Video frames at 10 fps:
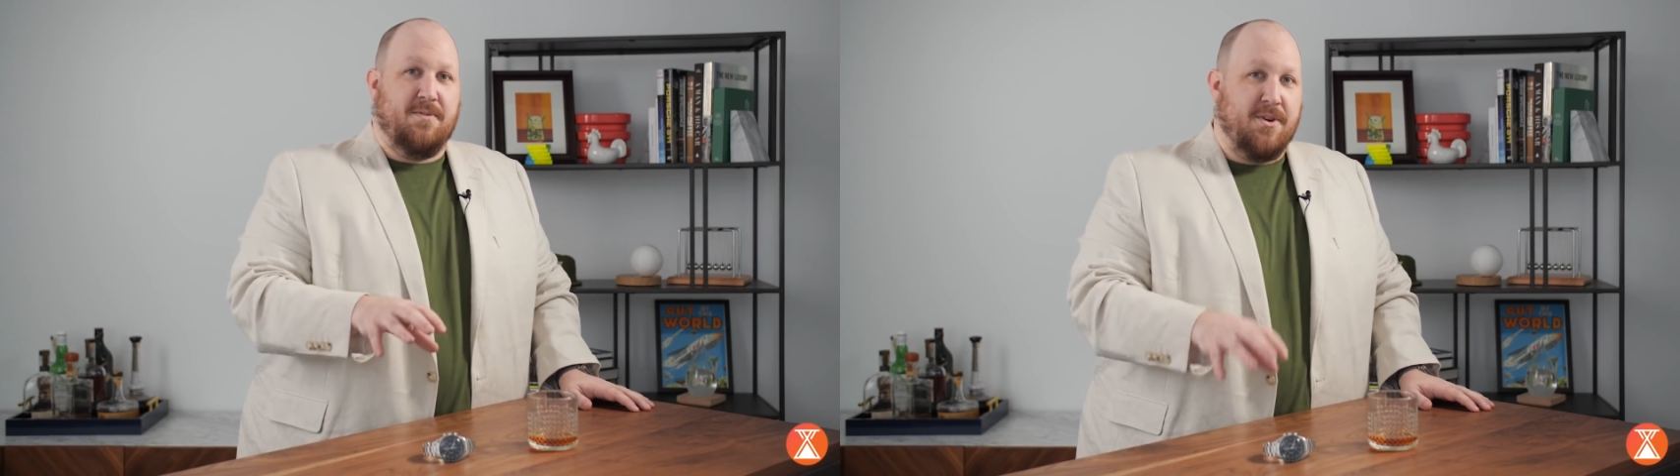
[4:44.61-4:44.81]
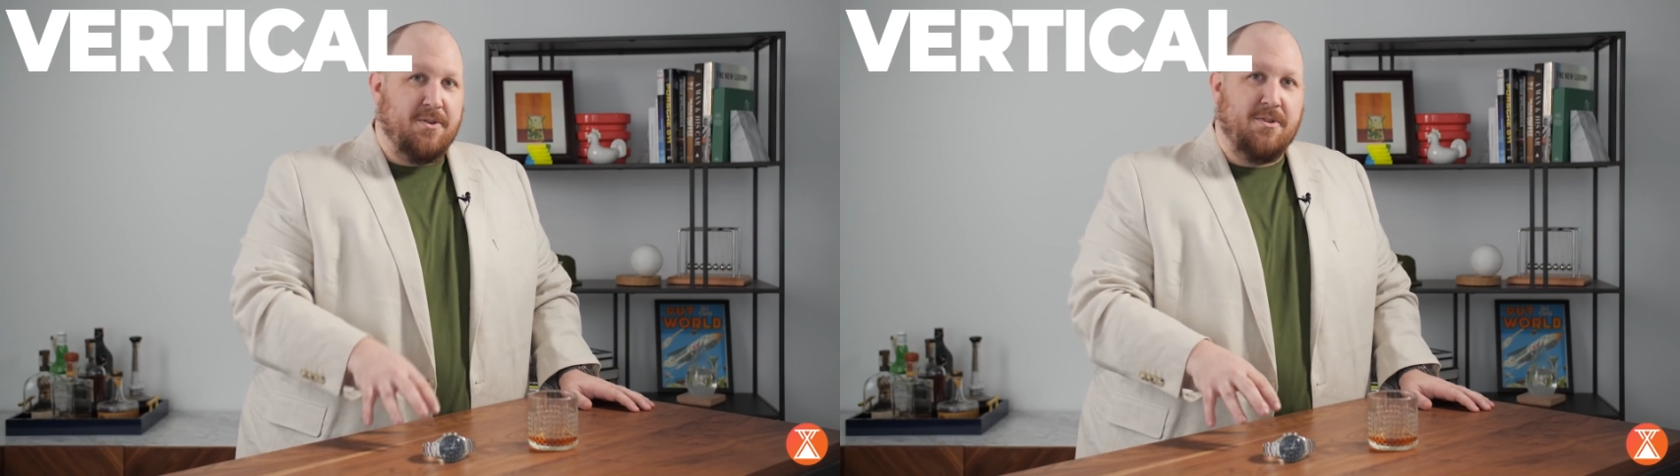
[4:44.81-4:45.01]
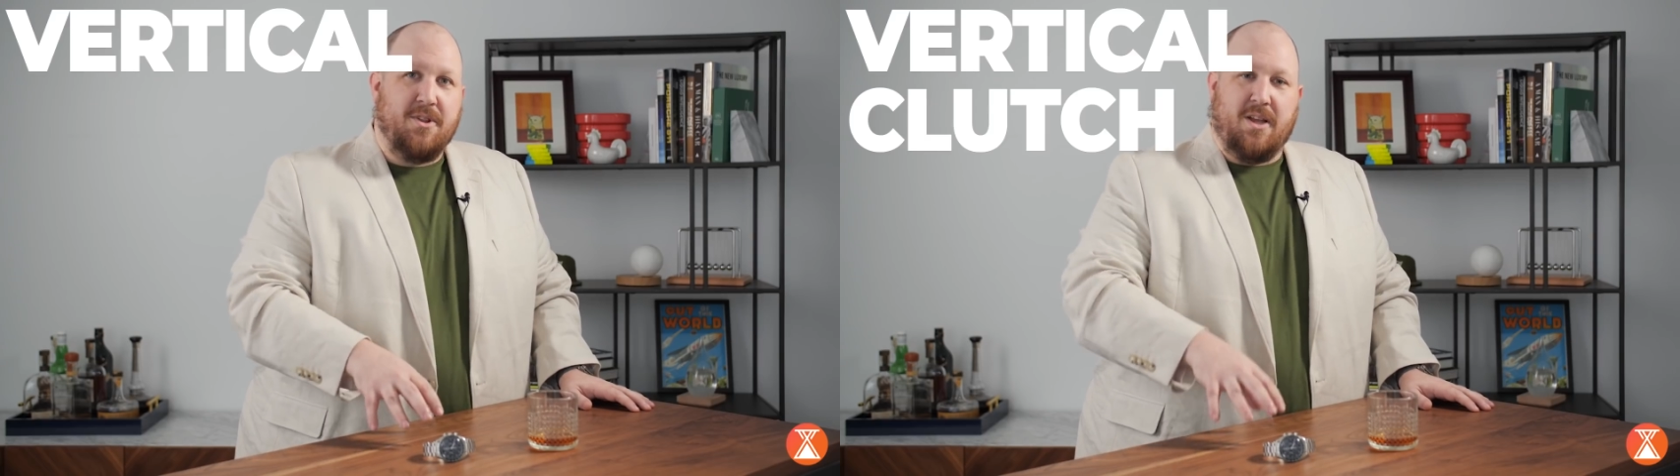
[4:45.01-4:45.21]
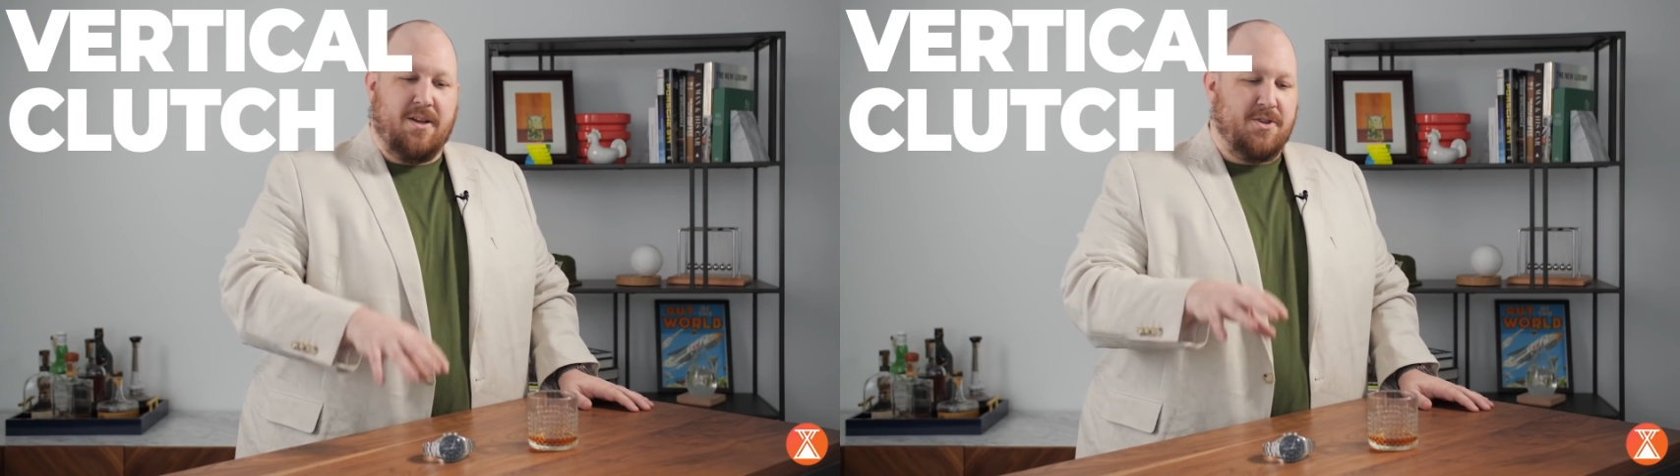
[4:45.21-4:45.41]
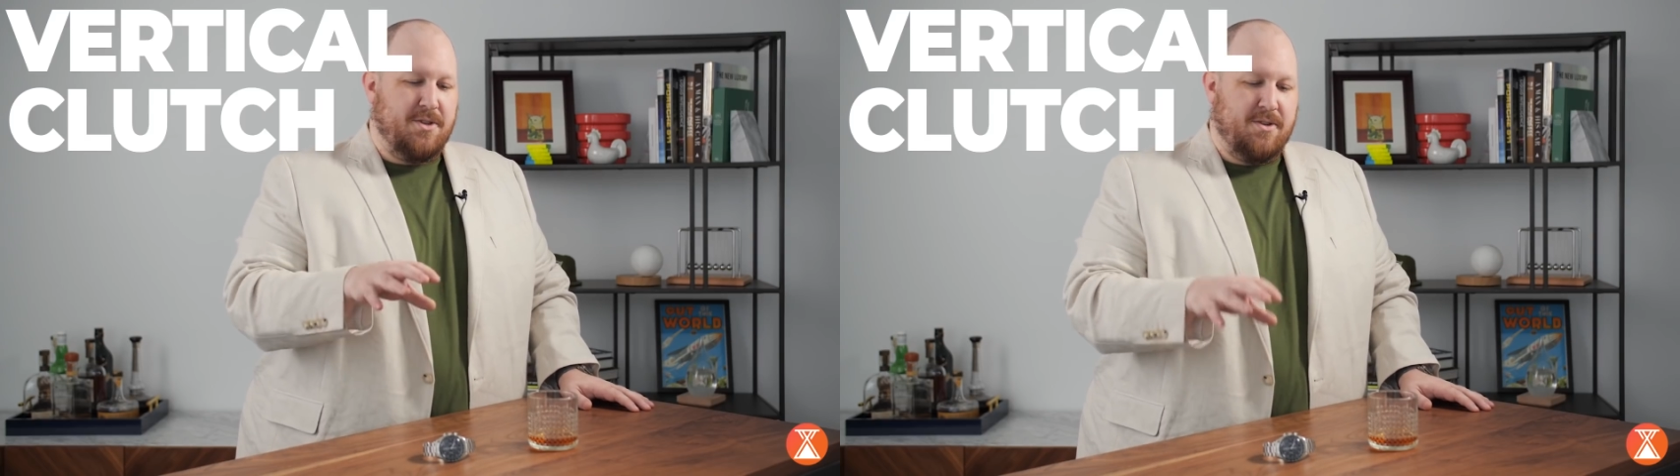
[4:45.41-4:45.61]
vertical
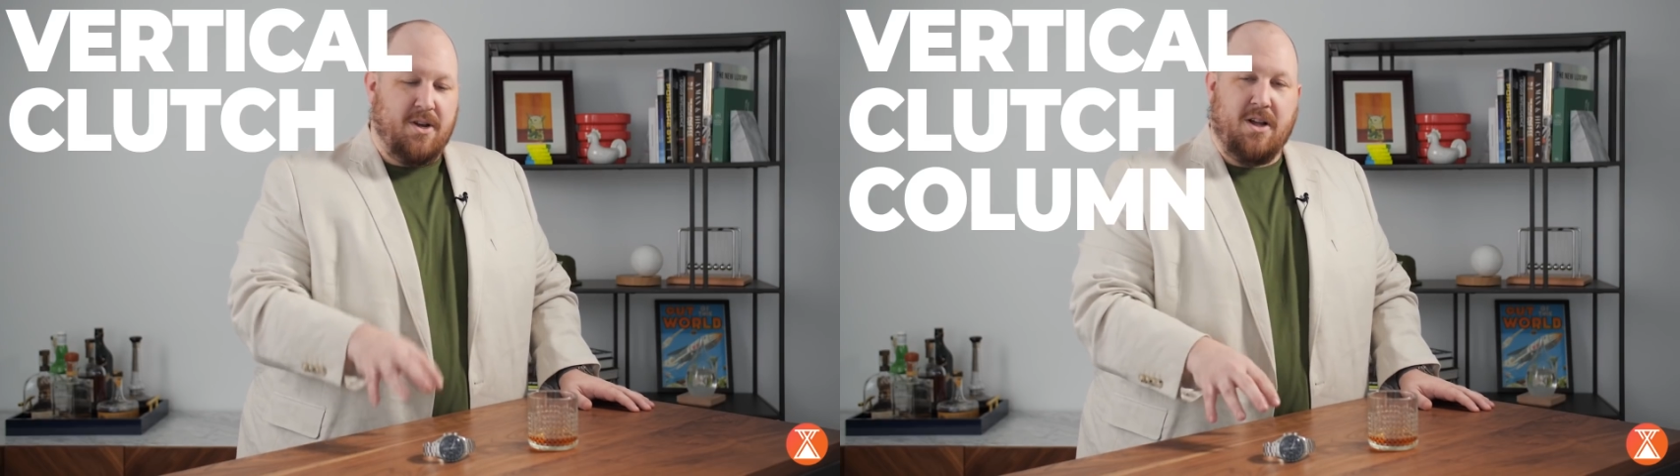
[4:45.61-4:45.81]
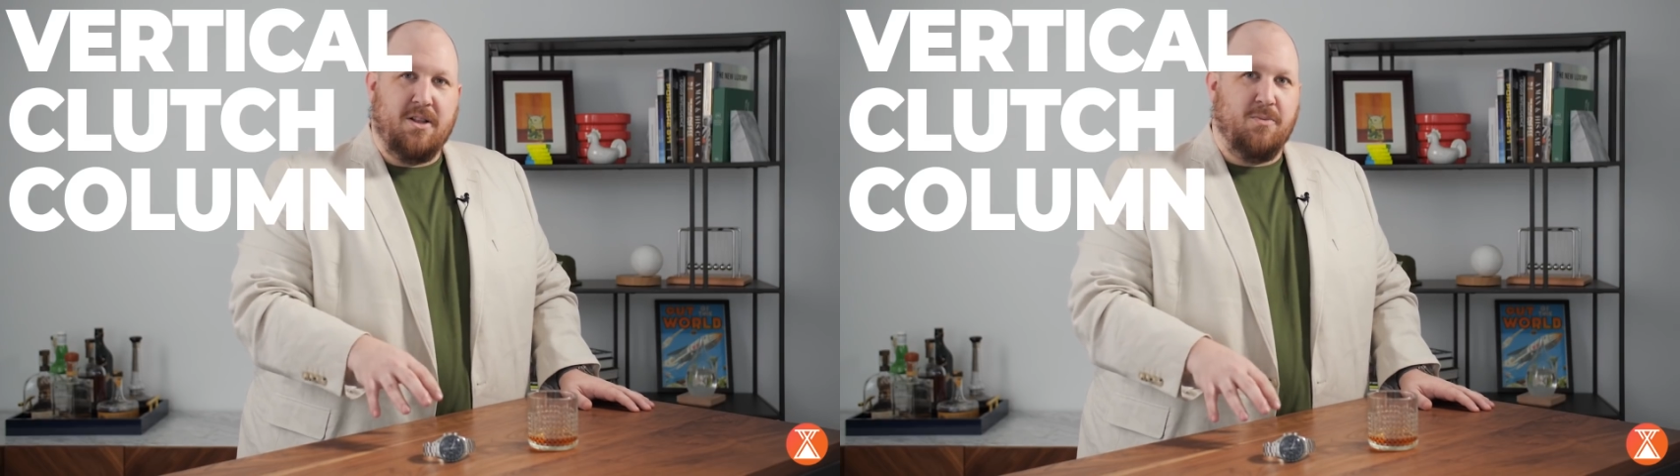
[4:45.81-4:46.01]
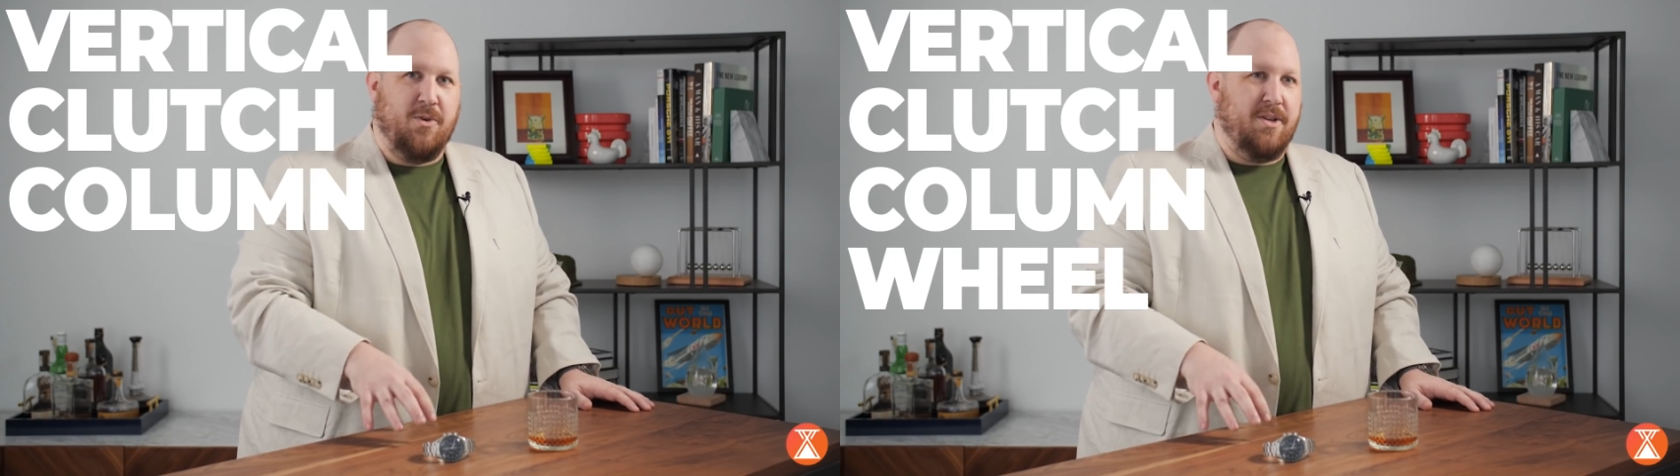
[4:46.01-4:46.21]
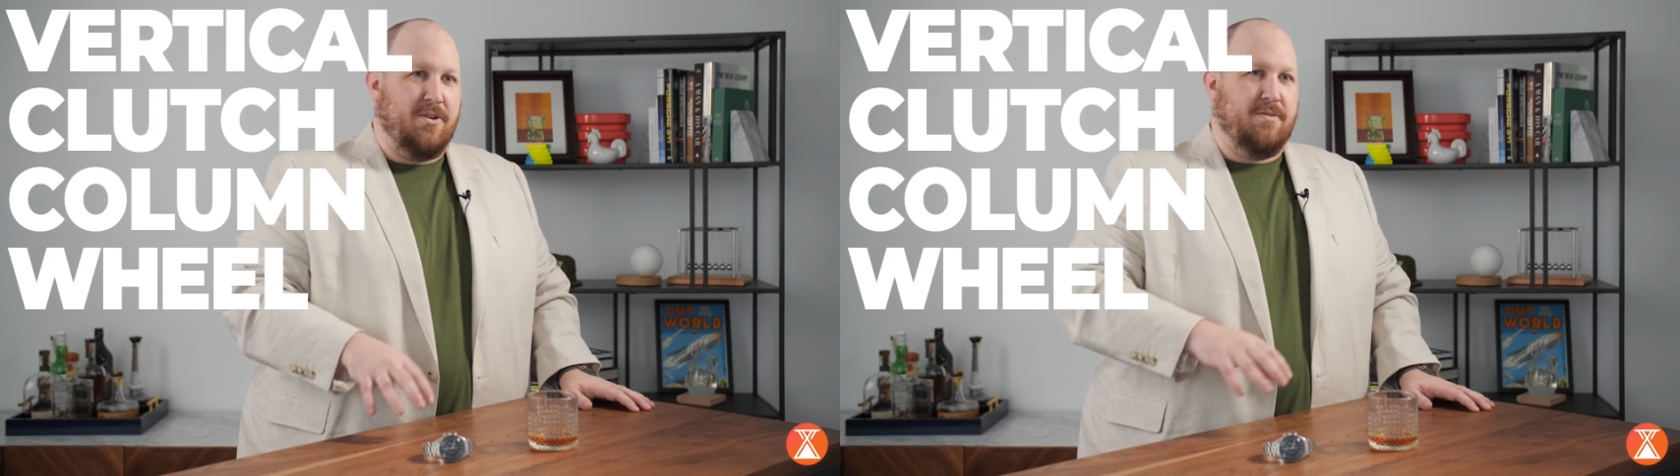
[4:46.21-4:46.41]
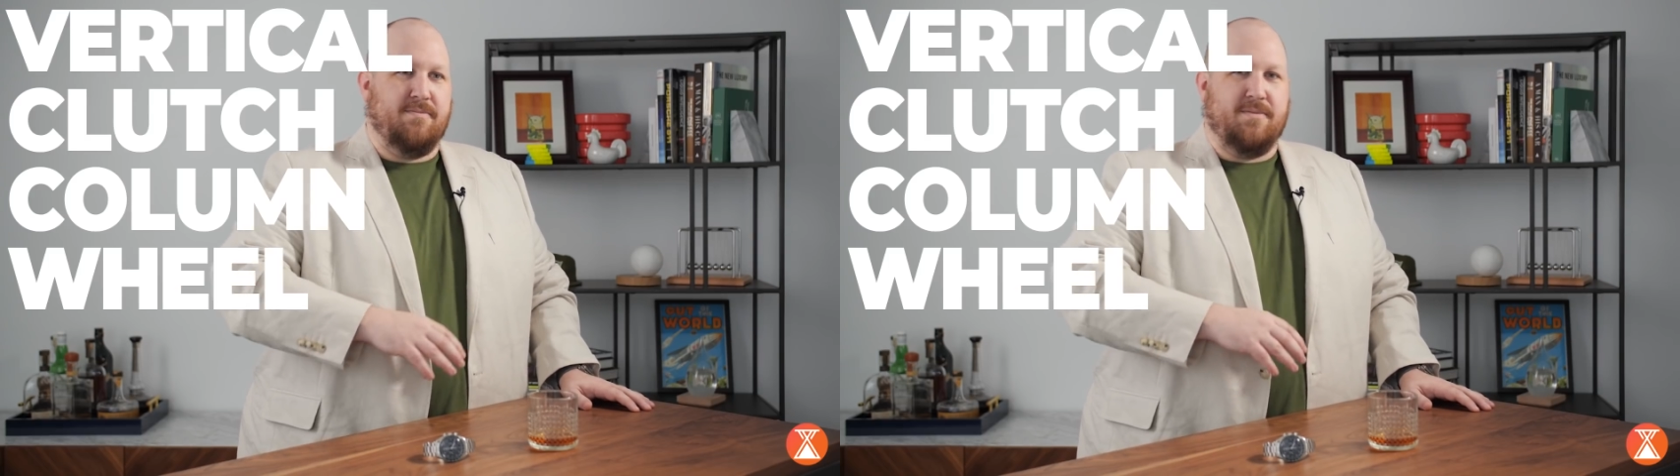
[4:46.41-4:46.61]
clutch, column wheel,